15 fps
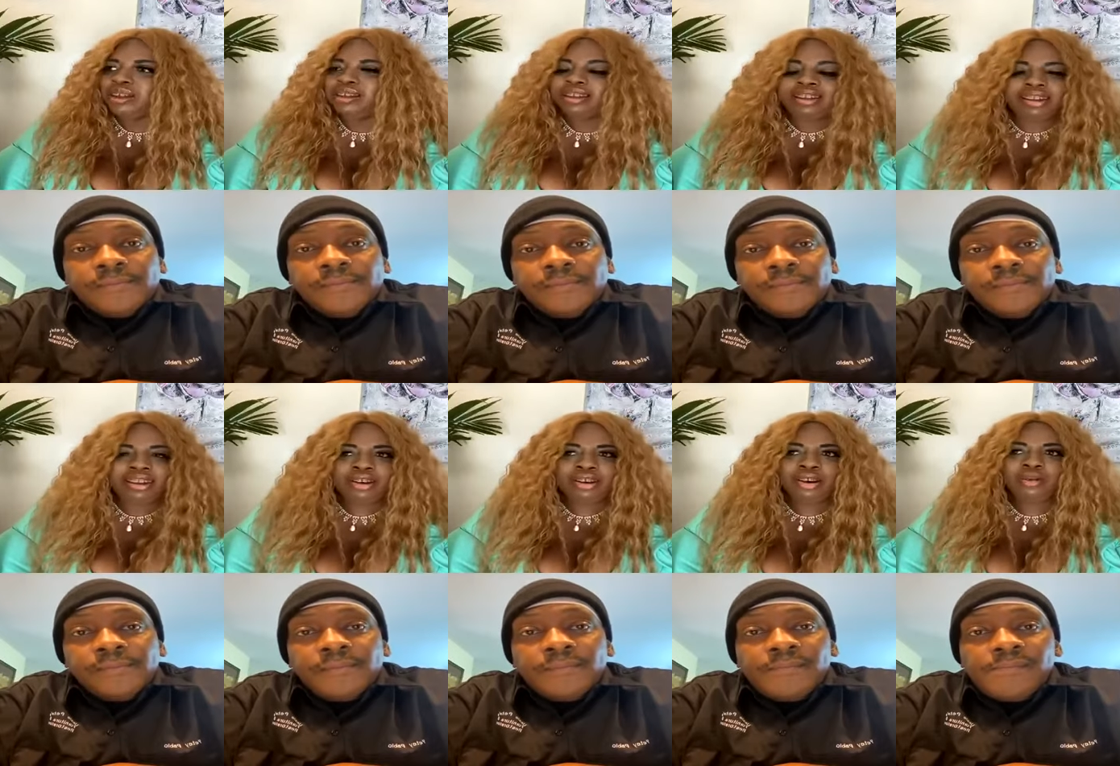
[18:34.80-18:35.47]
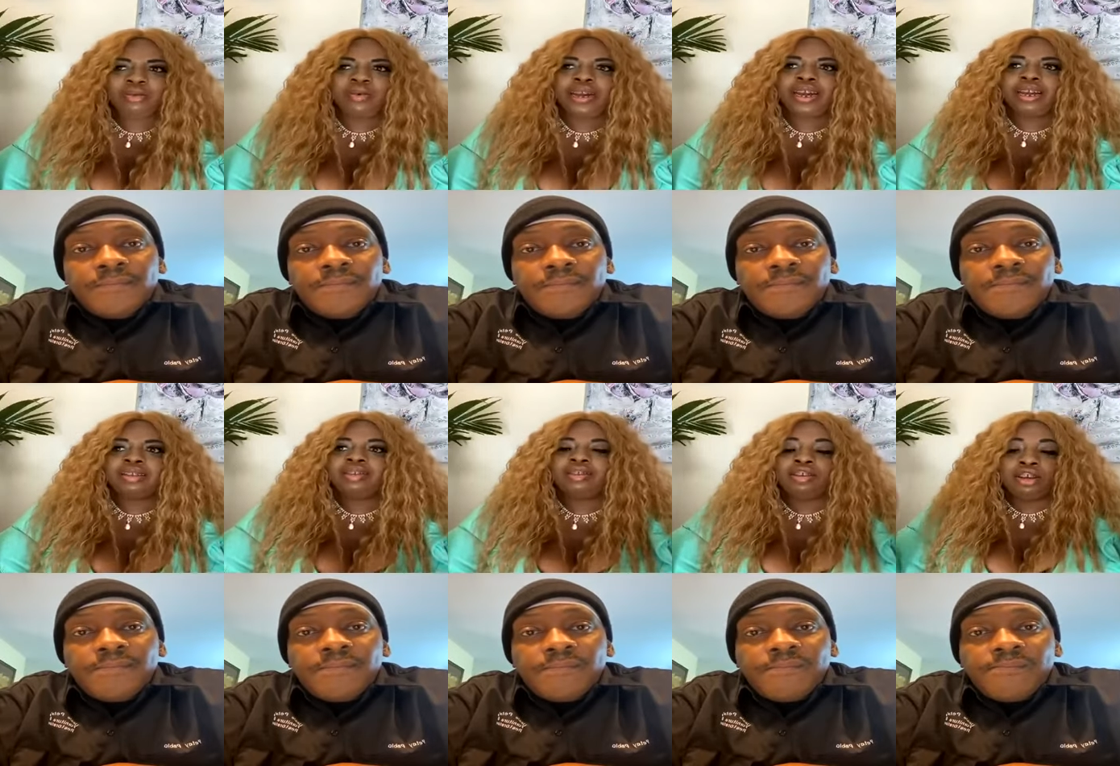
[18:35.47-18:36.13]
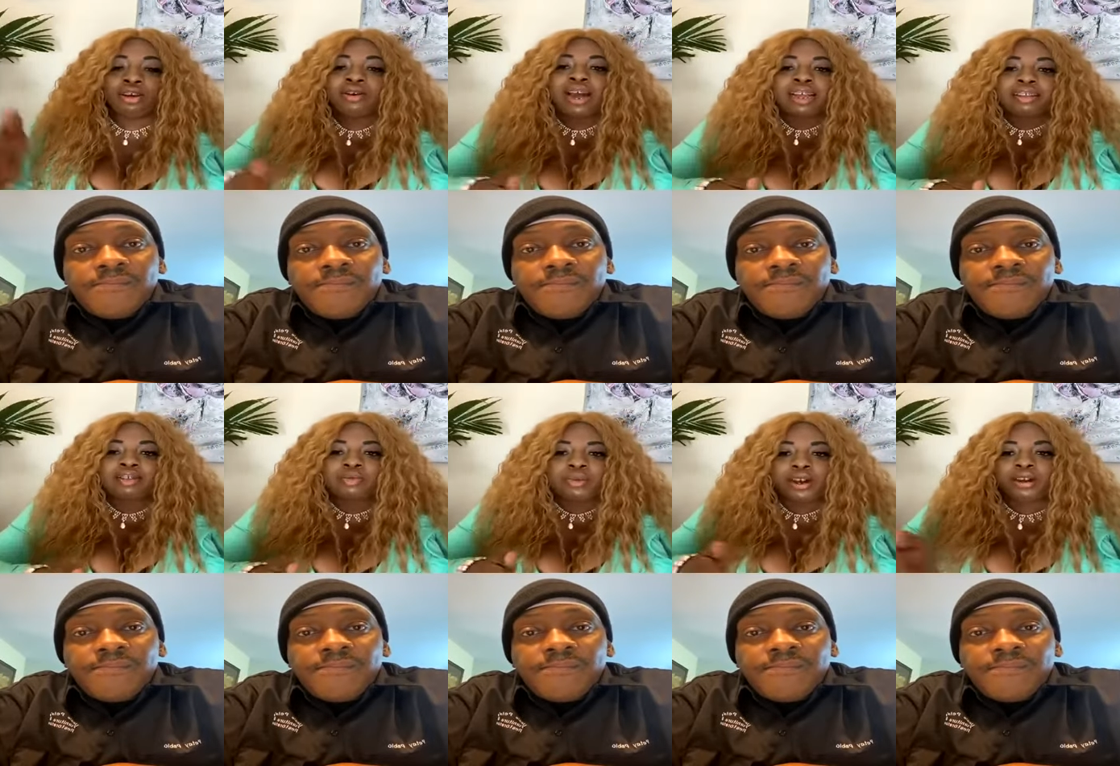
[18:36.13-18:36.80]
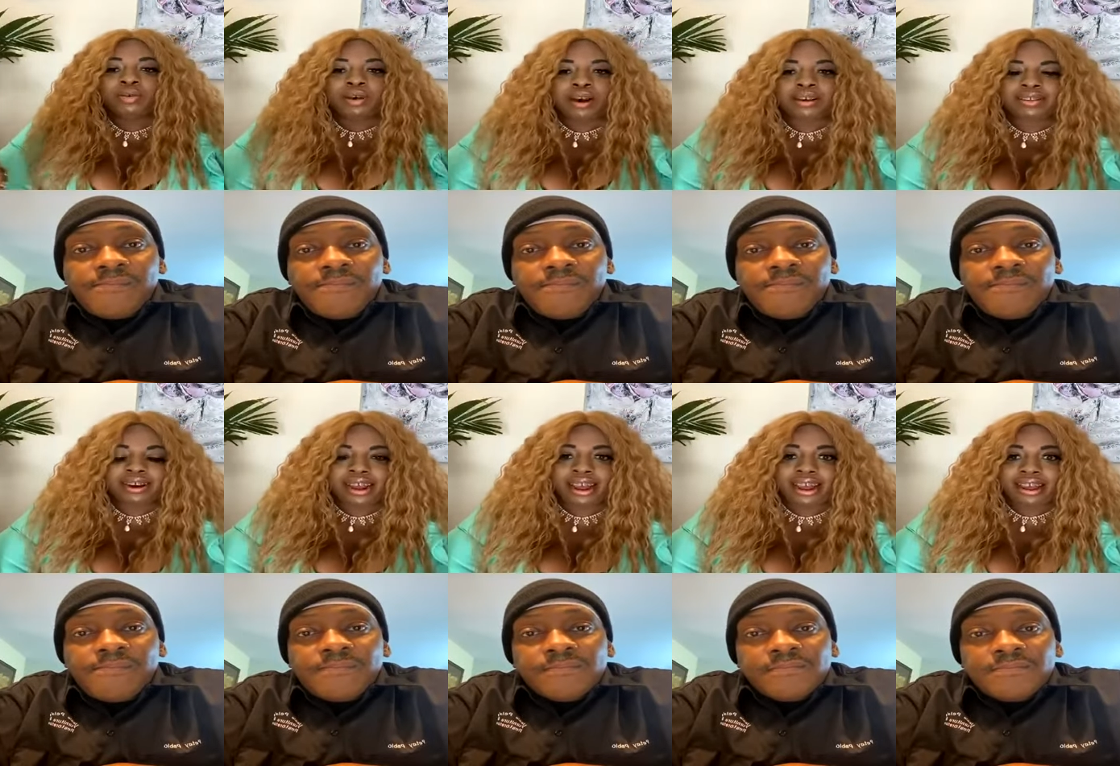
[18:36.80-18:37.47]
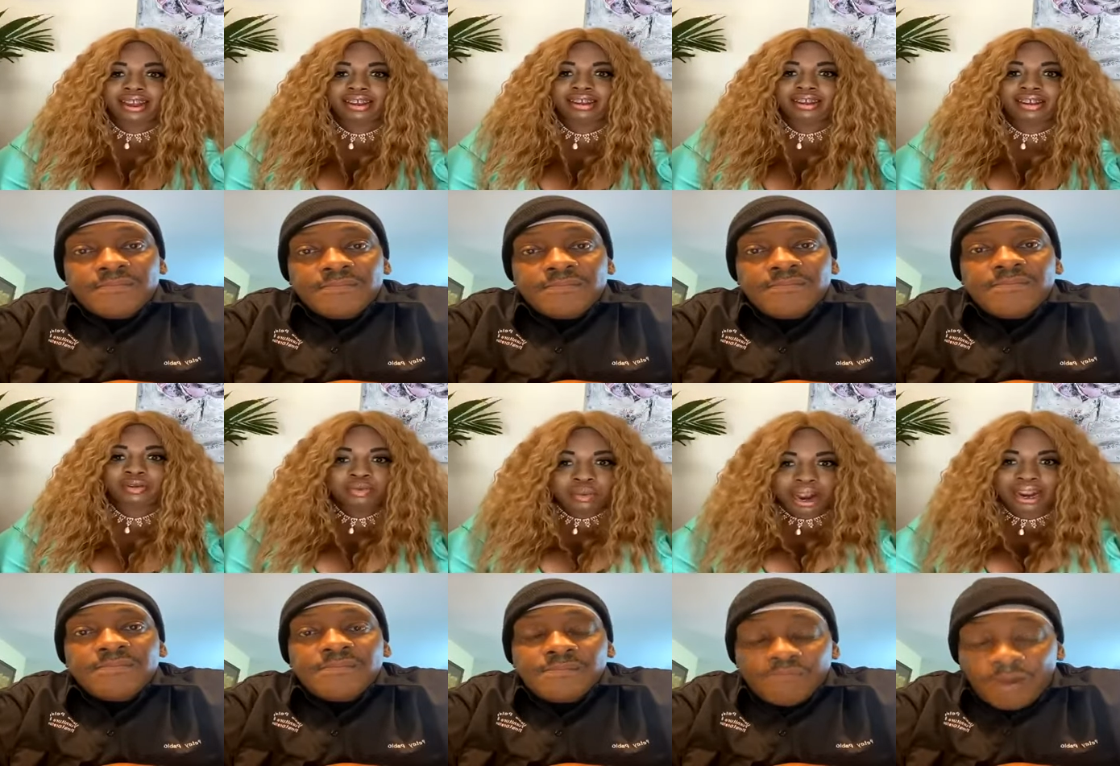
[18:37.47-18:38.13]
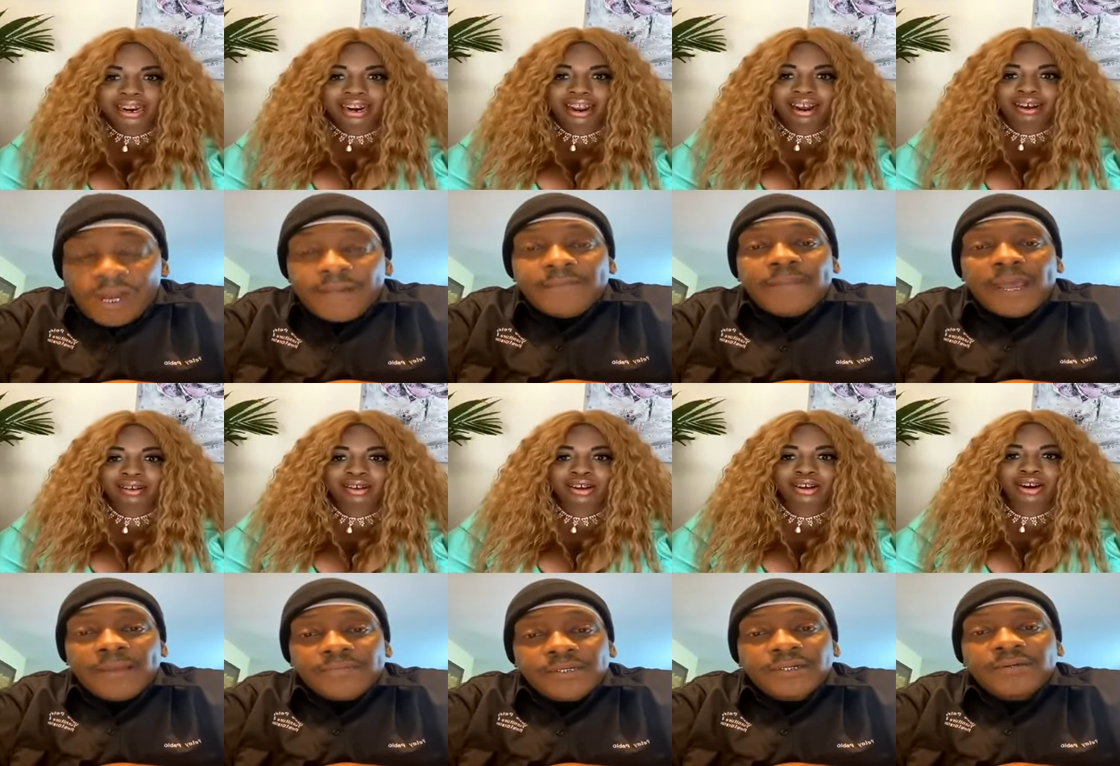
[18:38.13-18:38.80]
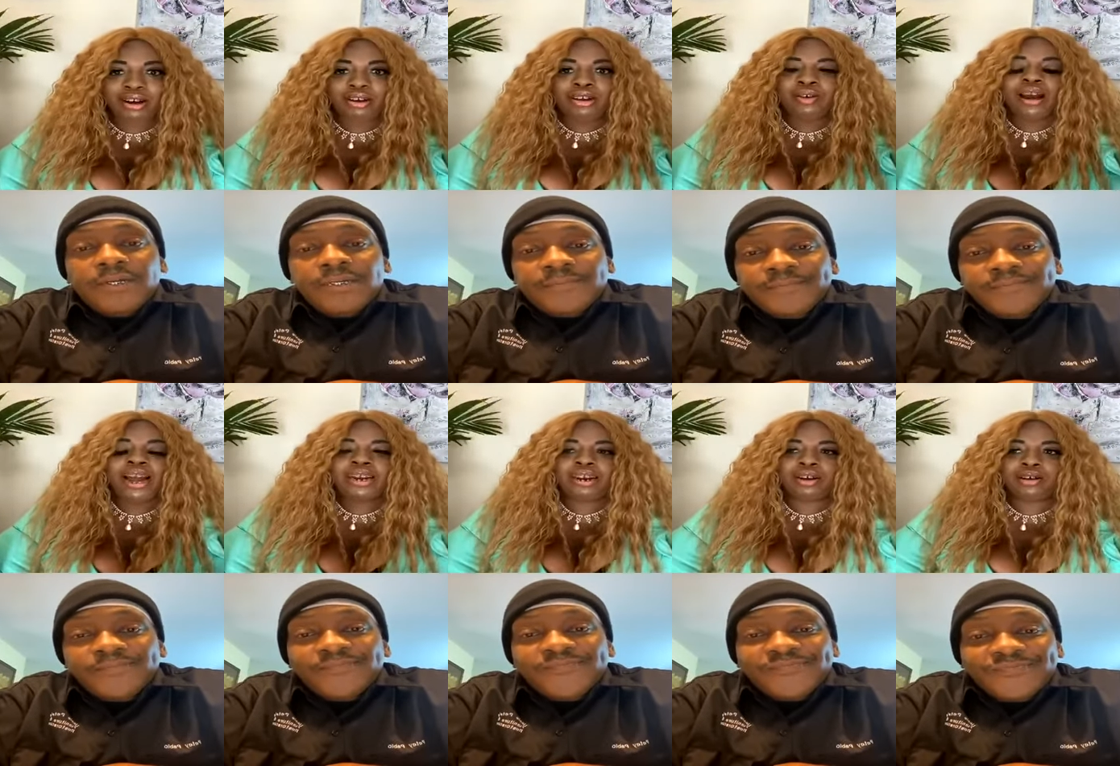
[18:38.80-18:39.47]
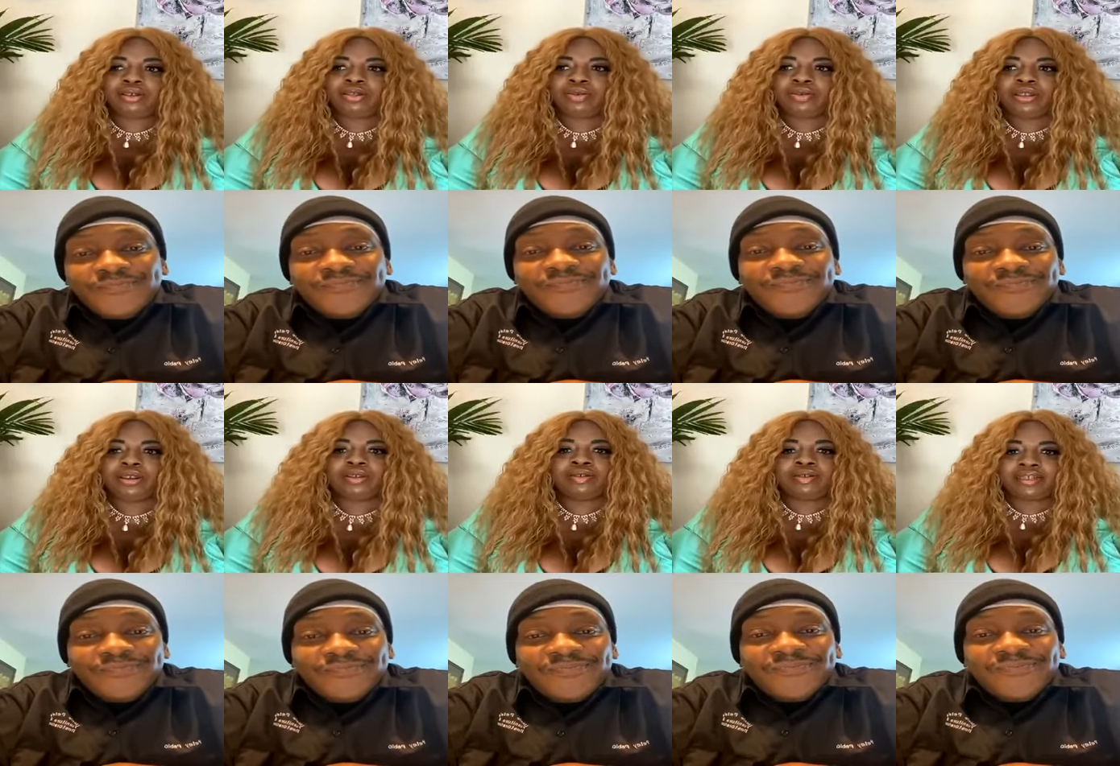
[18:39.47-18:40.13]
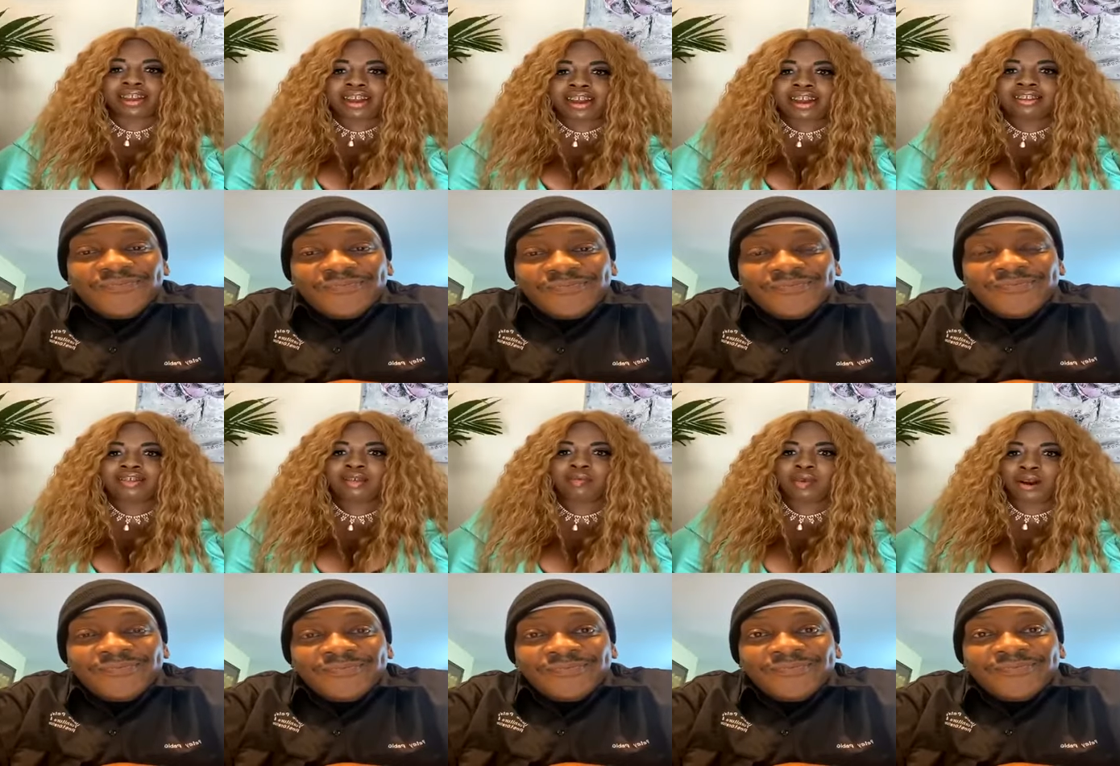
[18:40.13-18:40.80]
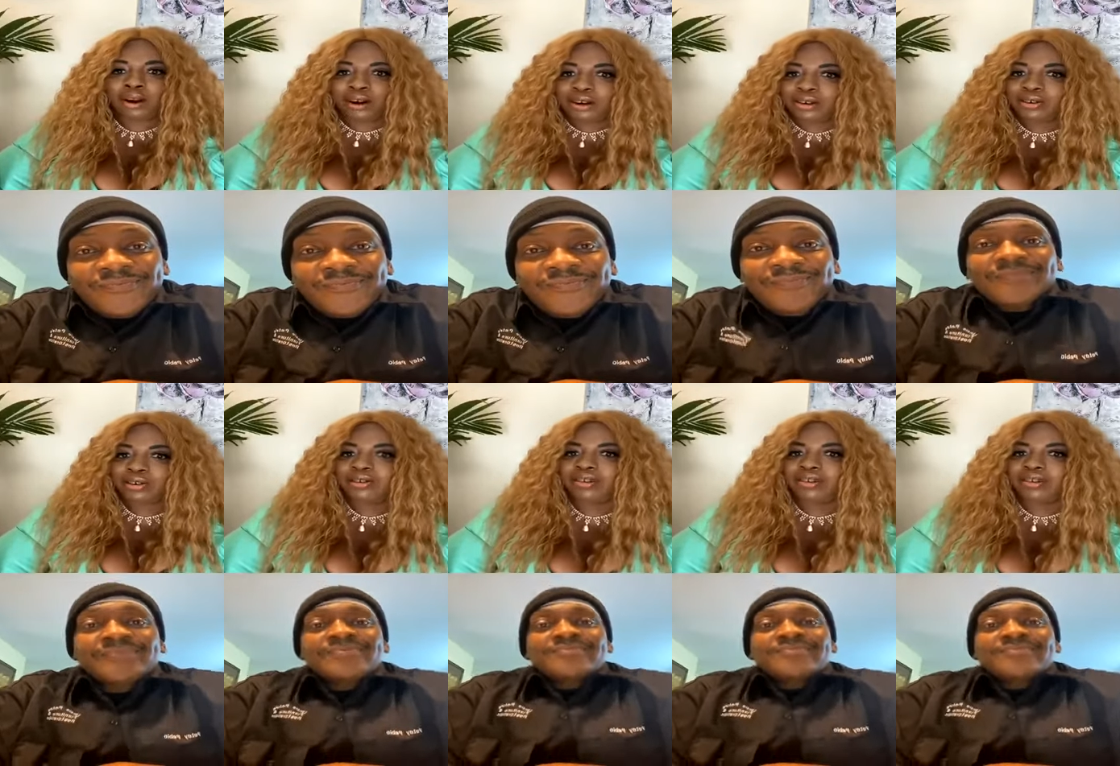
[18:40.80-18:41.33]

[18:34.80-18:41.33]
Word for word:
Speaker 1: you know we get you got to where you are today right, right, now. You know you had to go through those things, some hurdles and